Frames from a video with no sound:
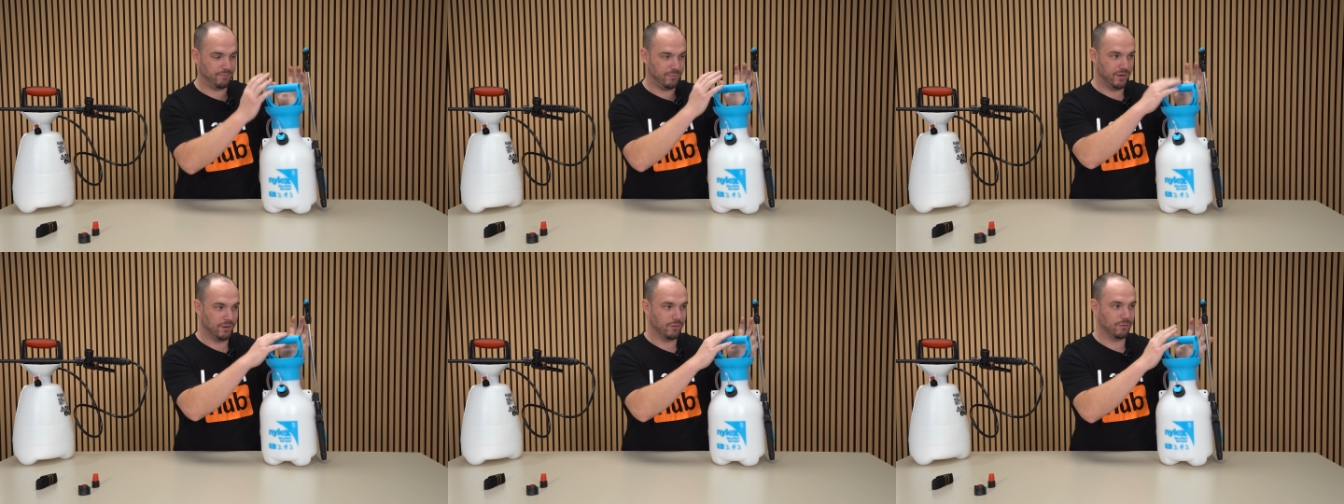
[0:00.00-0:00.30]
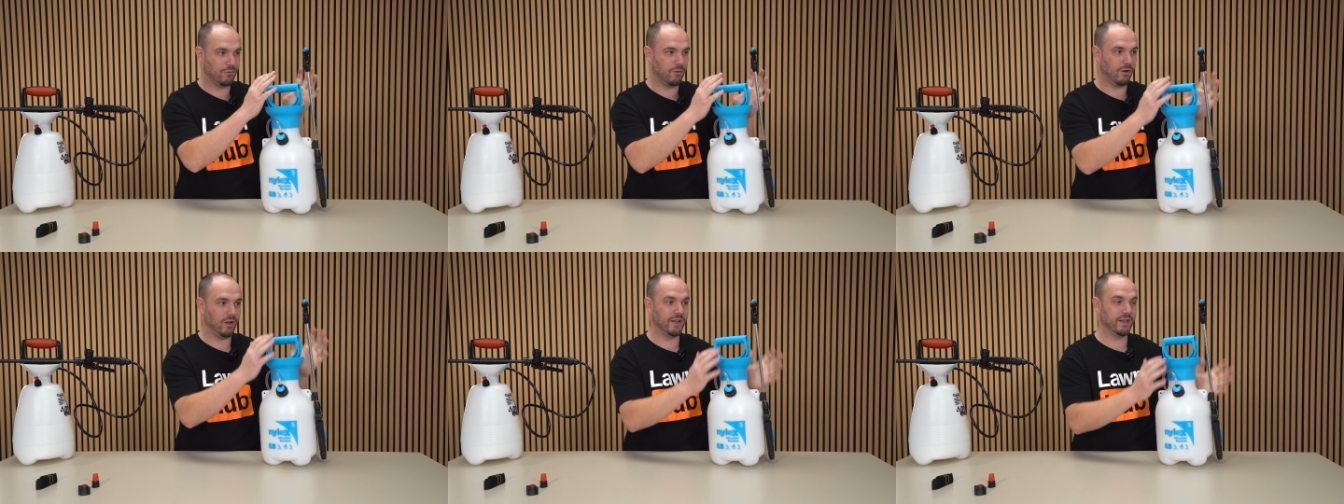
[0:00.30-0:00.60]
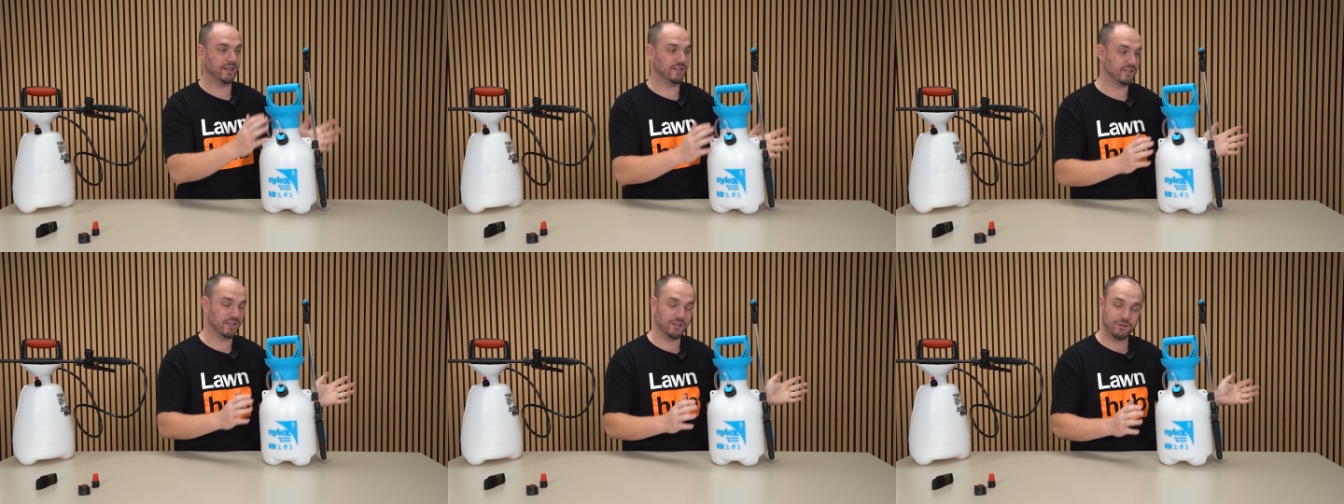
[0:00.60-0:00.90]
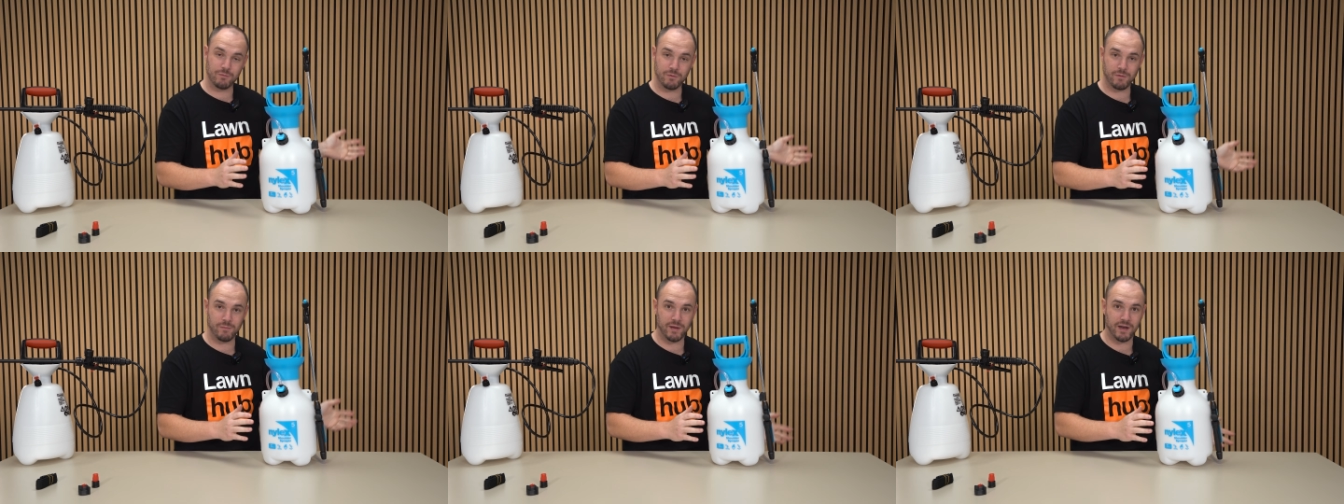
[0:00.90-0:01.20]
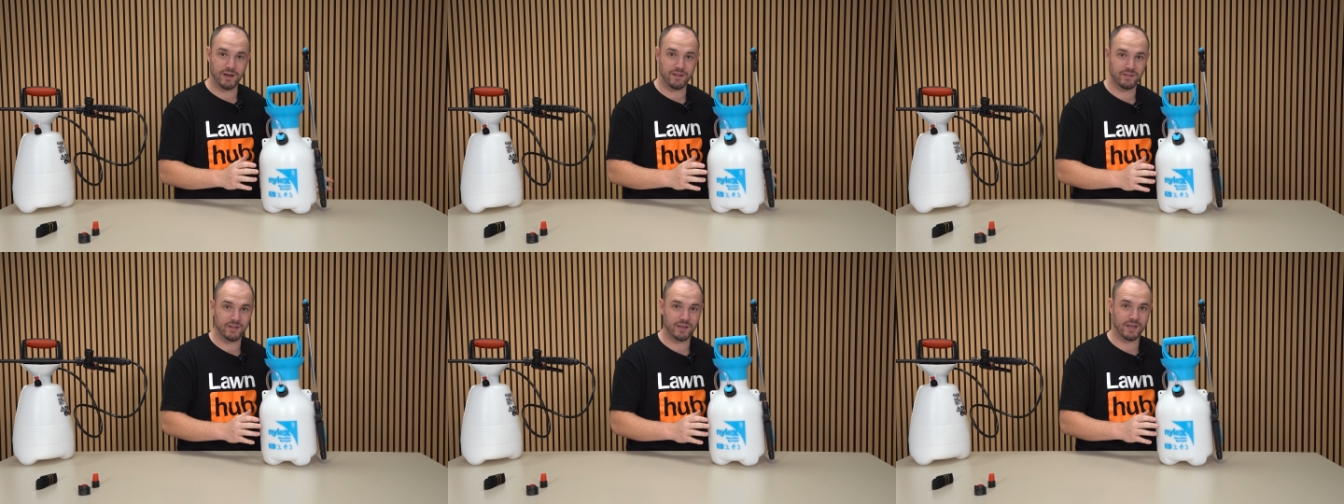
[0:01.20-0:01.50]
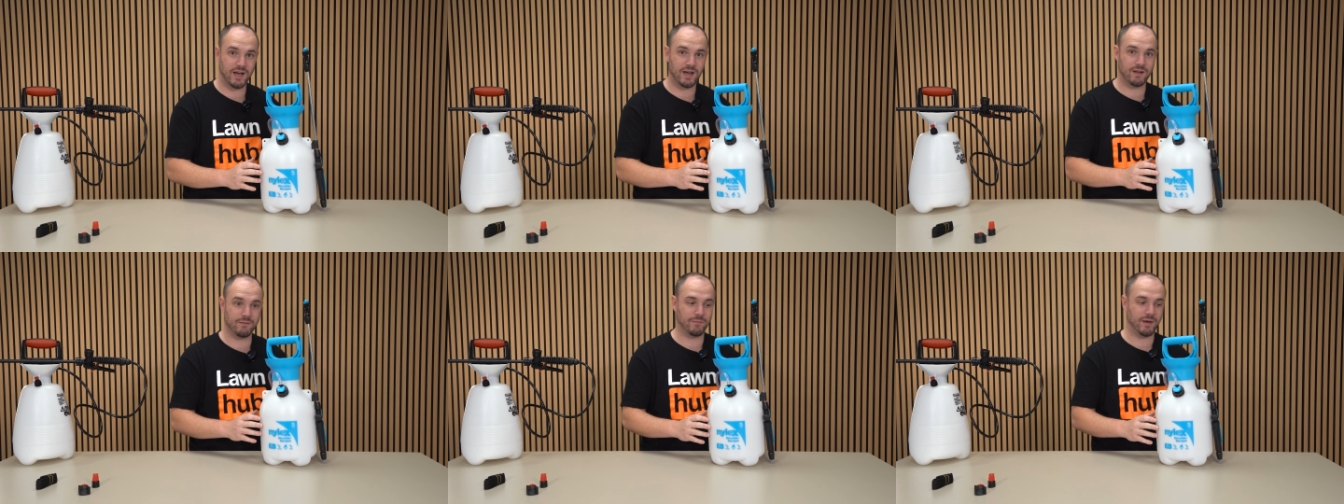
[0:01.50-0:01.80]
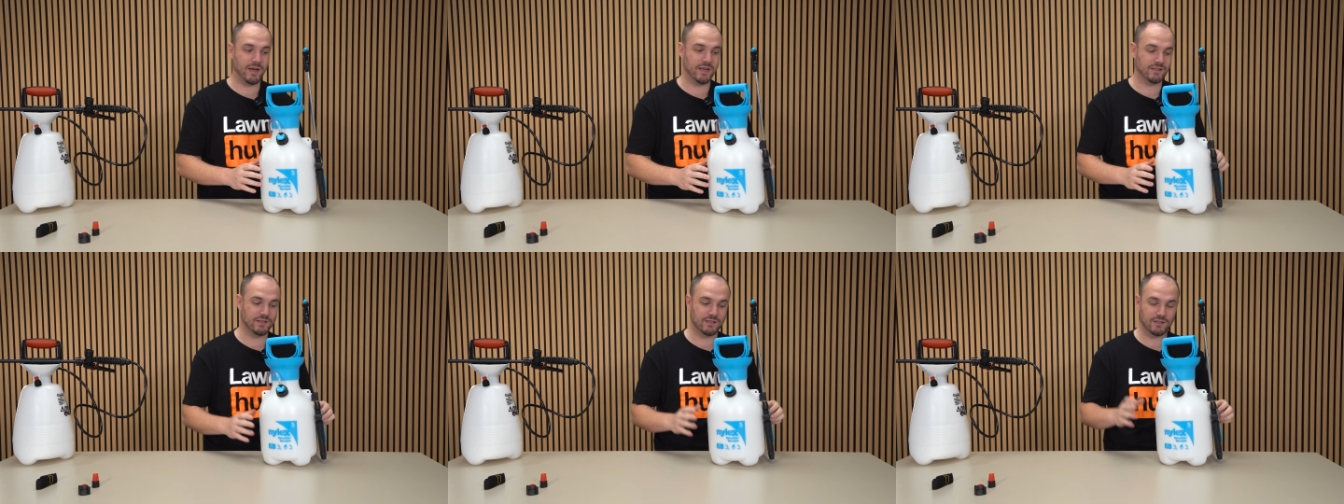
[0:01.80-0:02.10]
build quality is a little bit better than the Garden
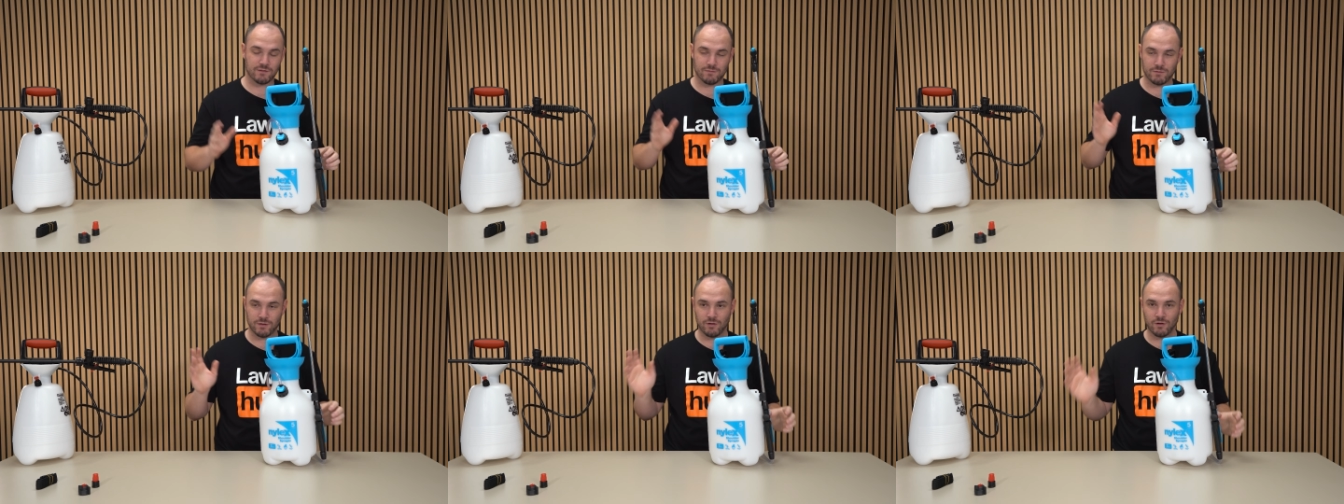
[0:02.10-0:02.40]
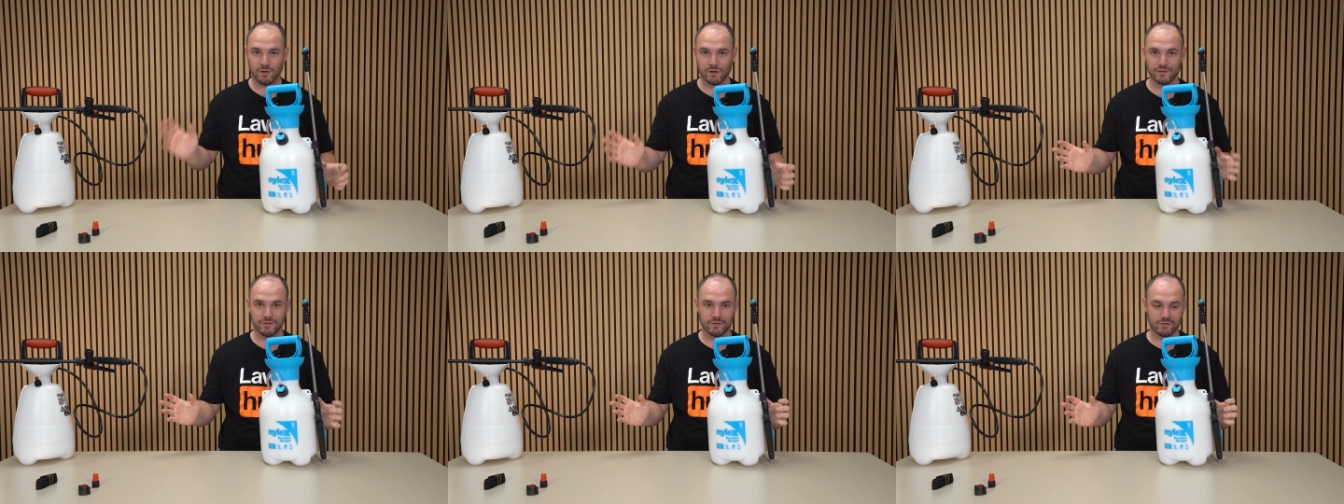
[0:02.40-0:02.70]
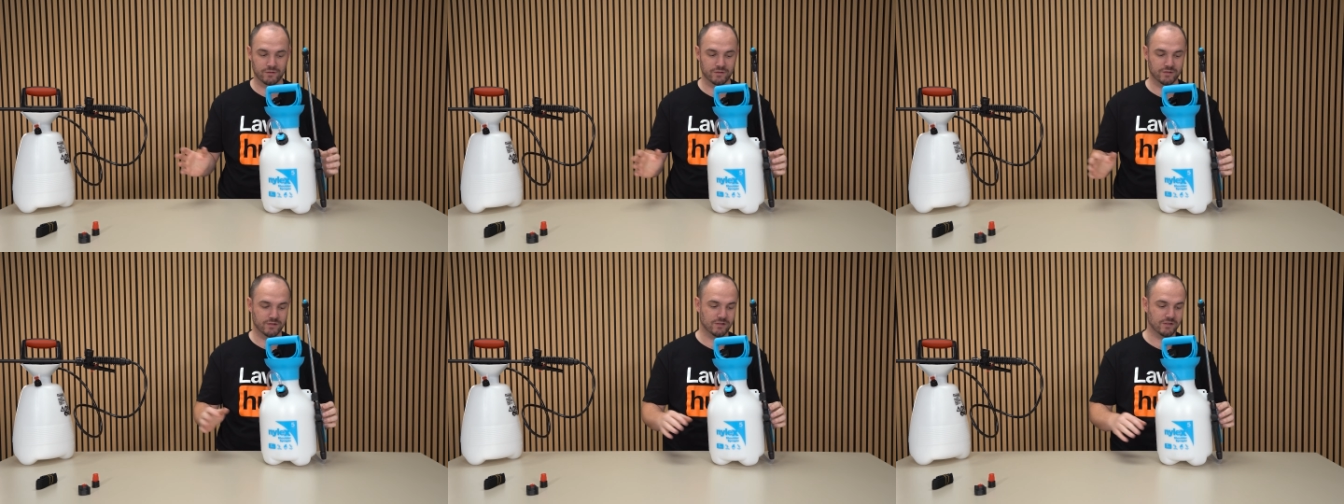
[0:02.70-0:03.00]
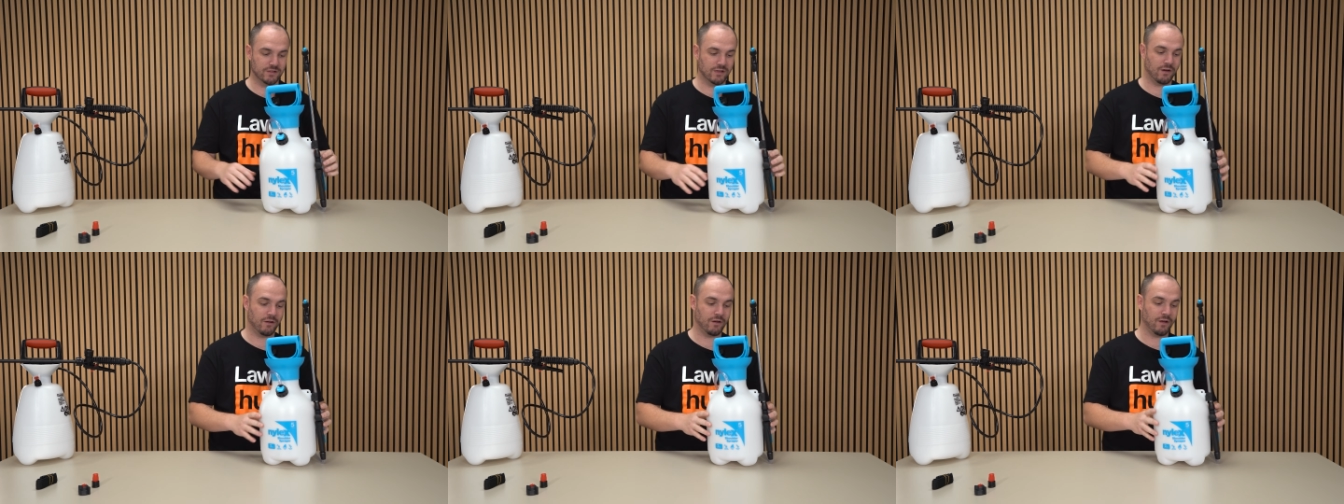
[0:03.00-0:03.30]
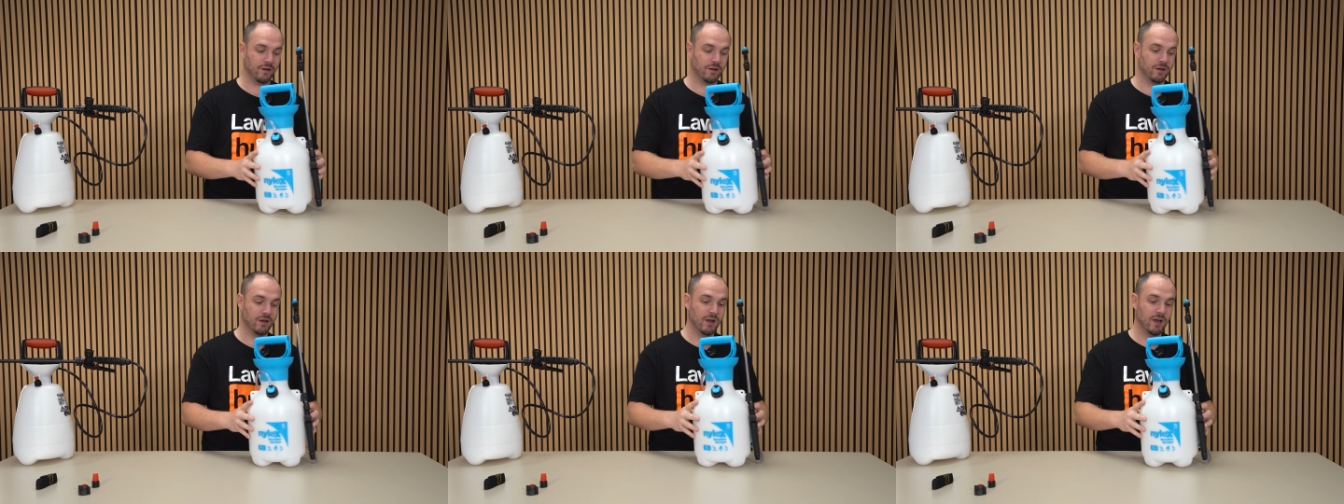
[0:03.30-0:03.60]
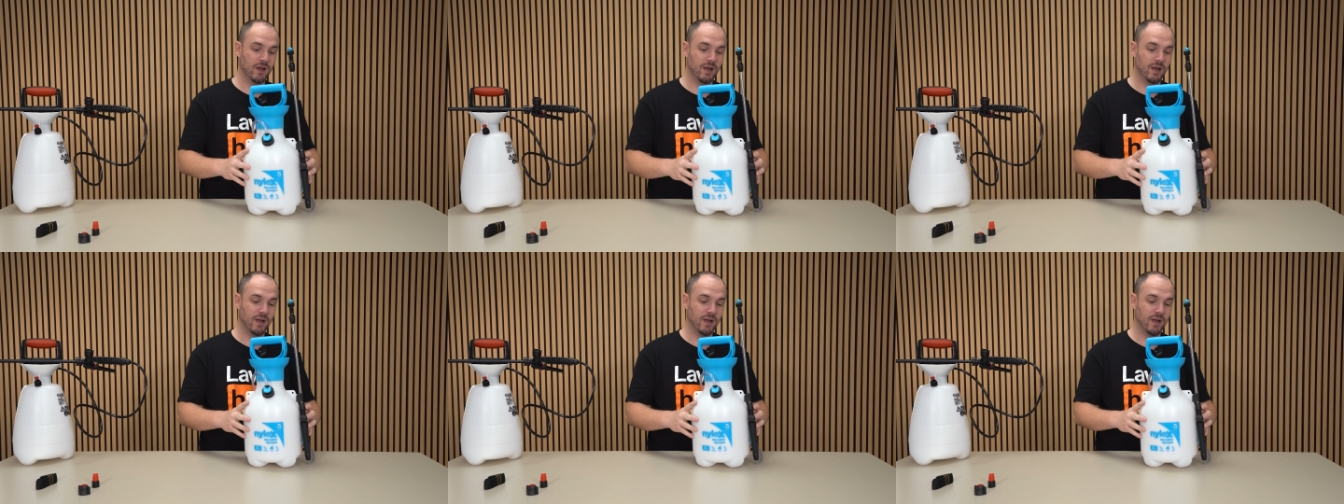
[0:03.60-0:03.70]
Basics, but not as good as the Solo.